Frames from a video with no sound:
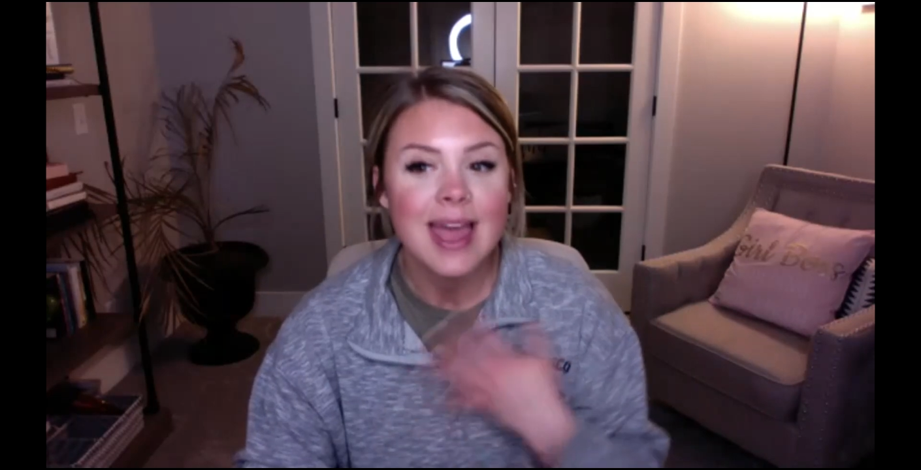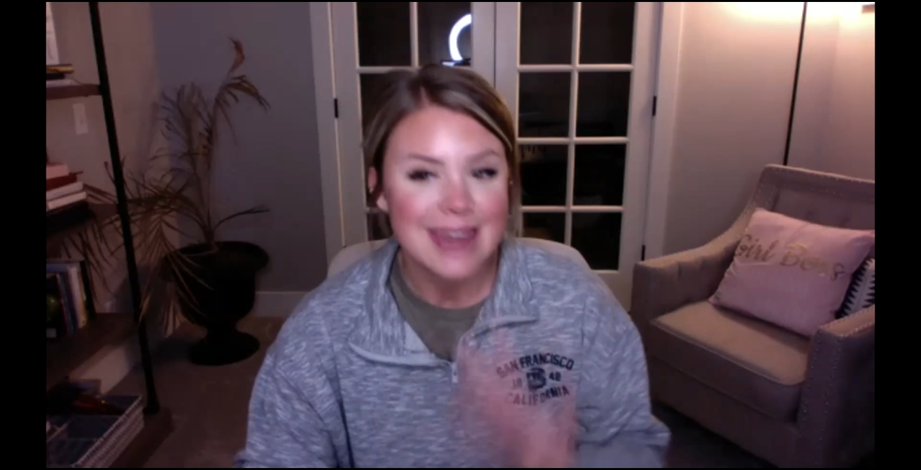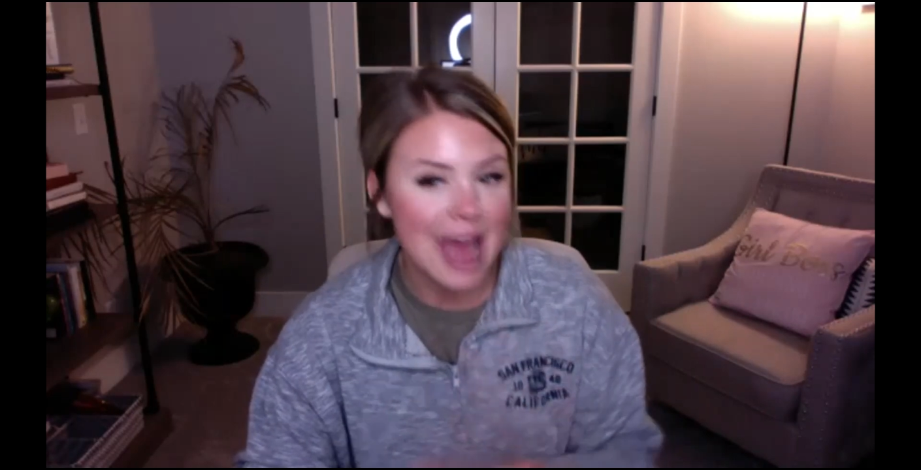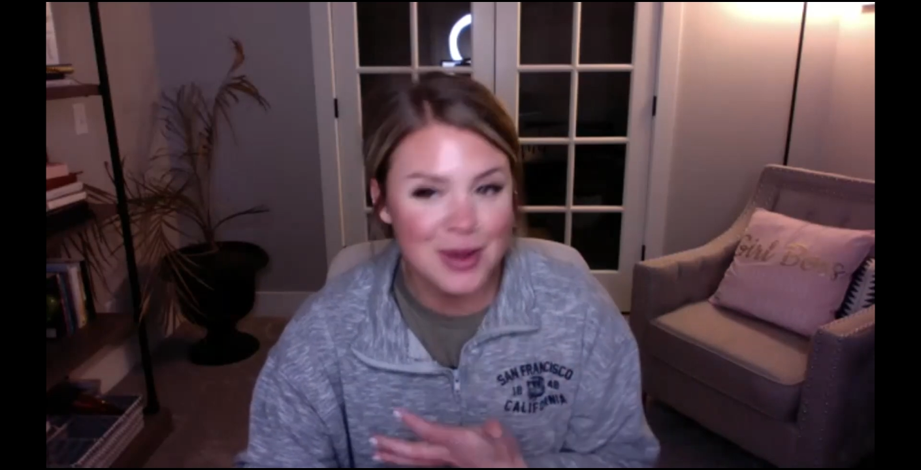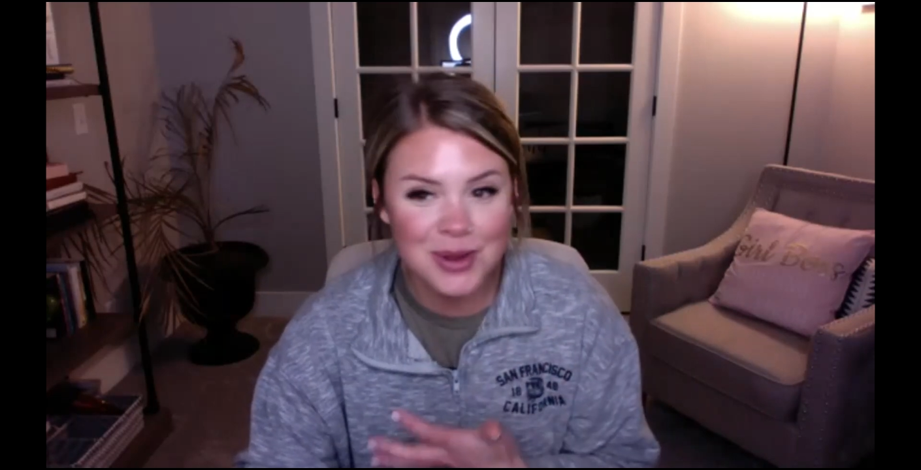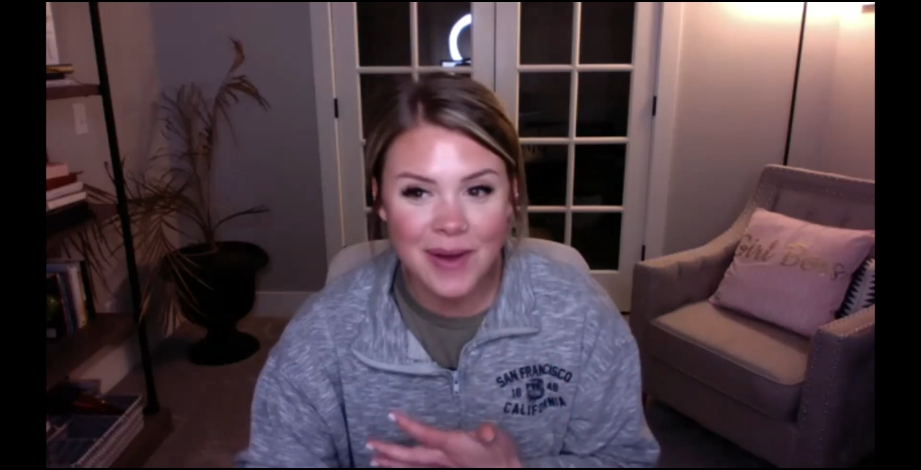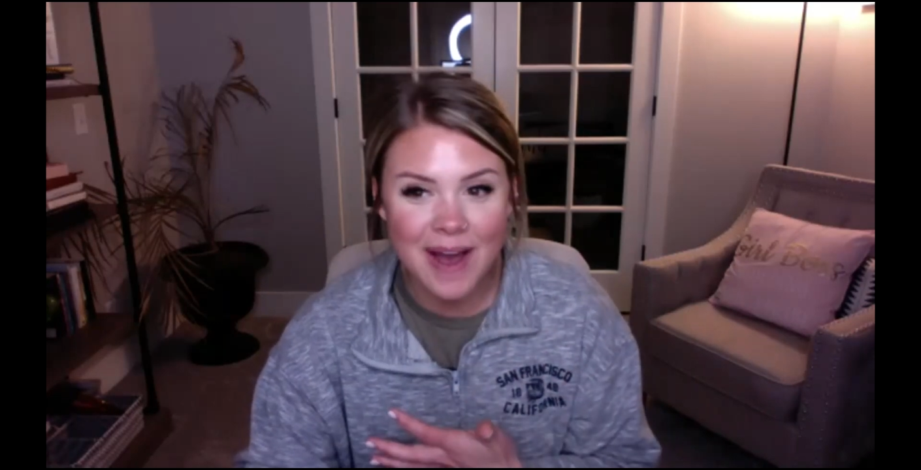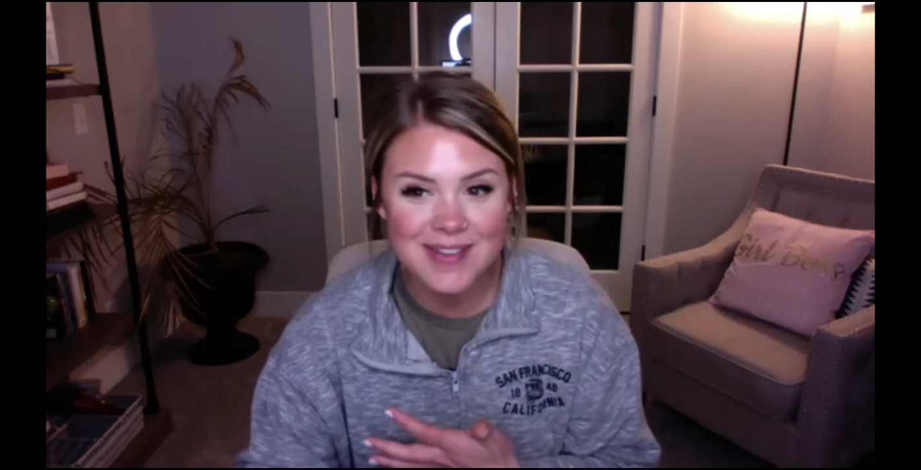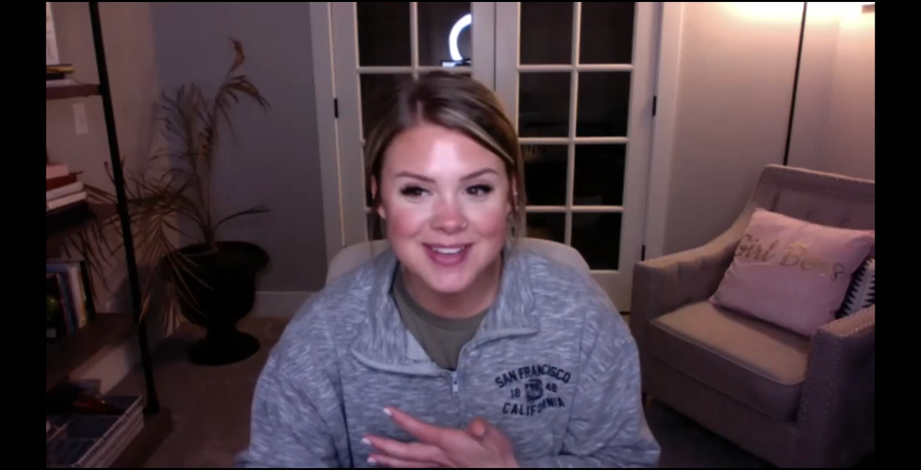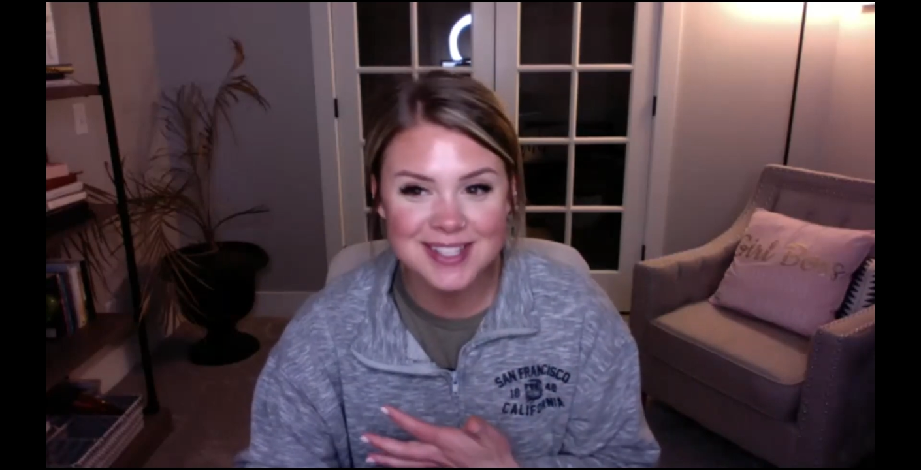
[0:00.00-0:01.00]
Now you don't
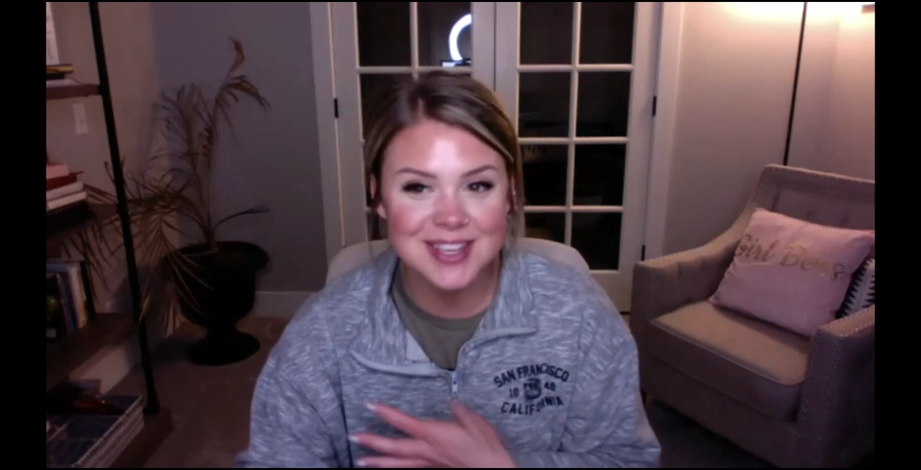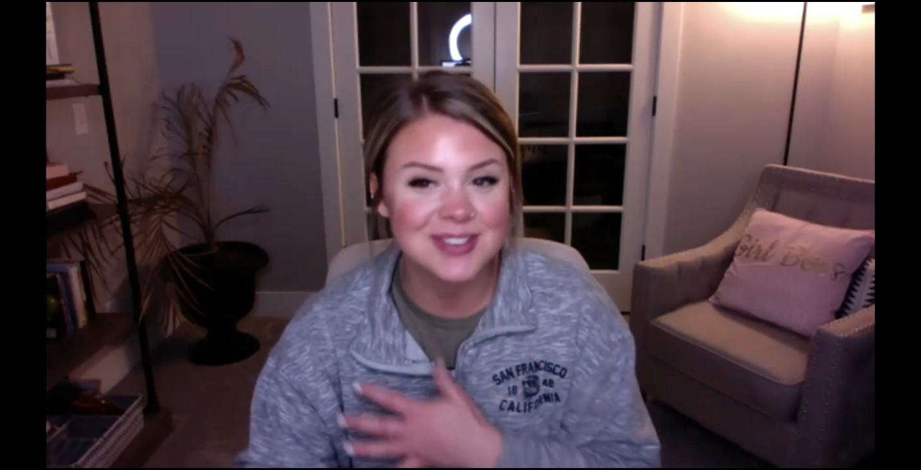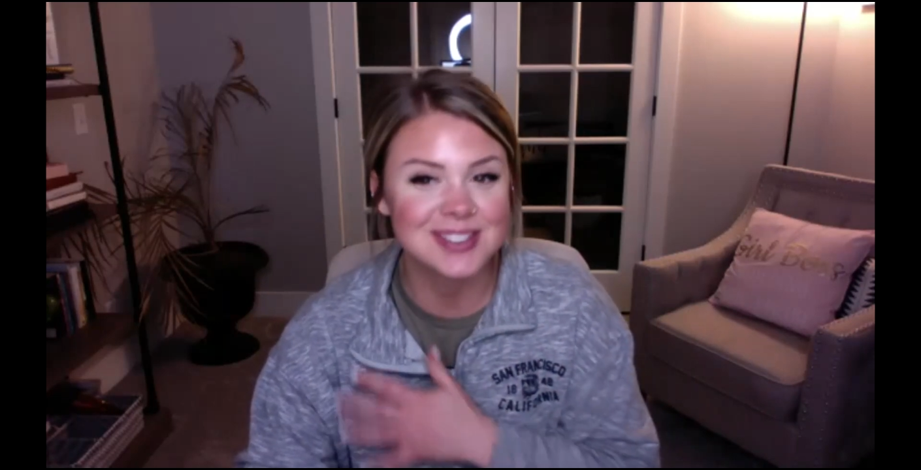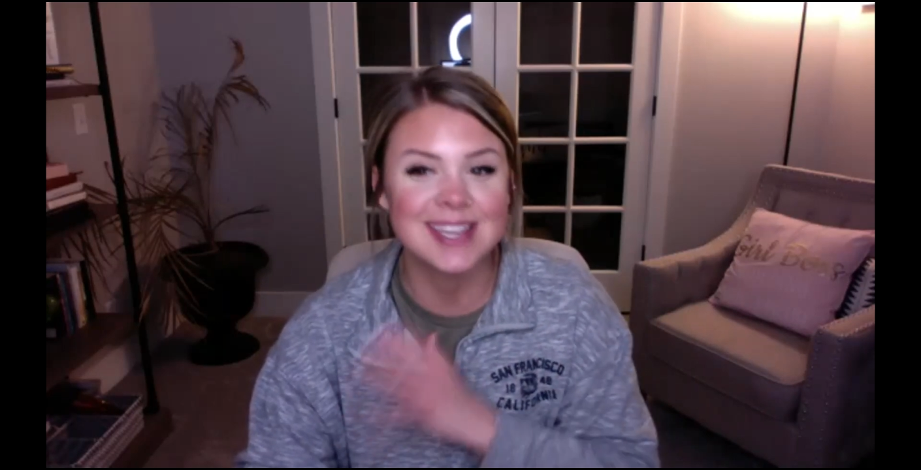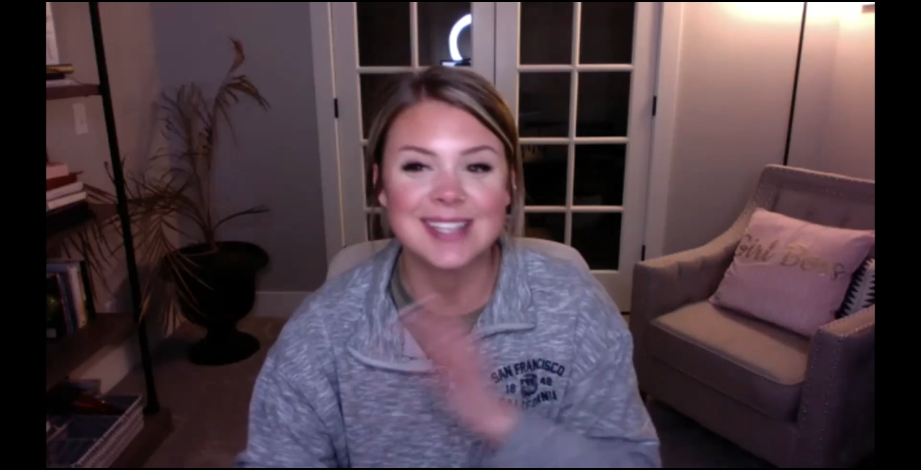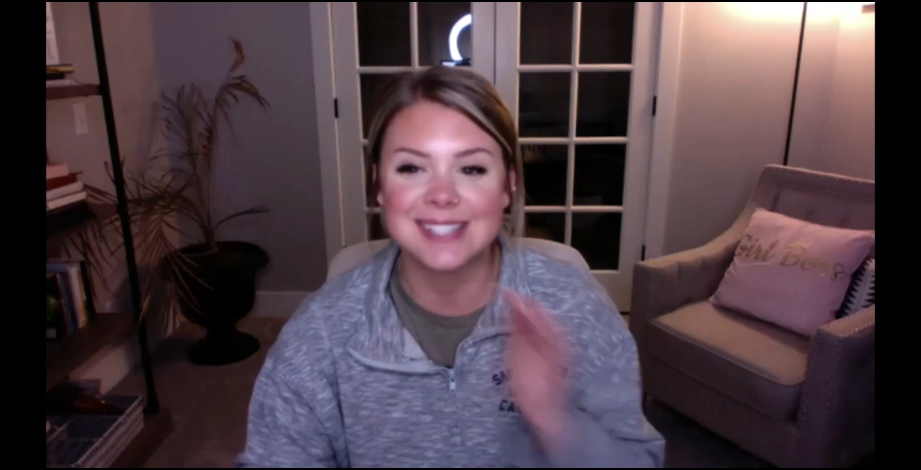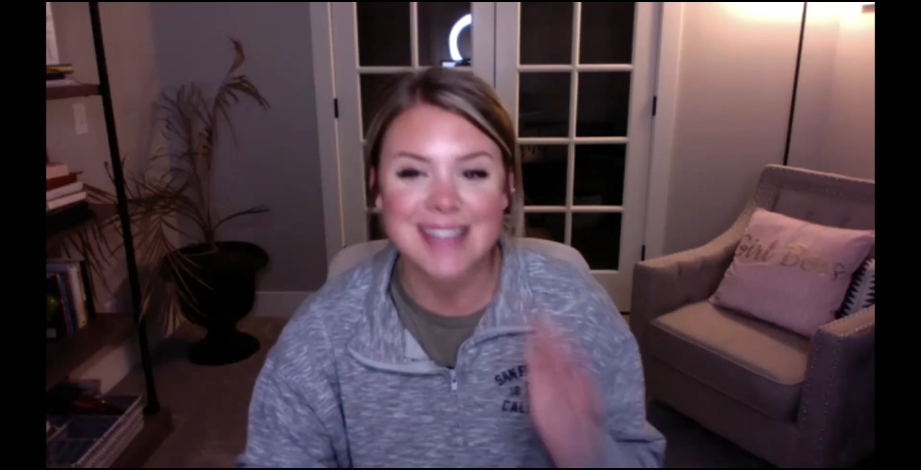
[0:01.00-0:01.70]
have excuses.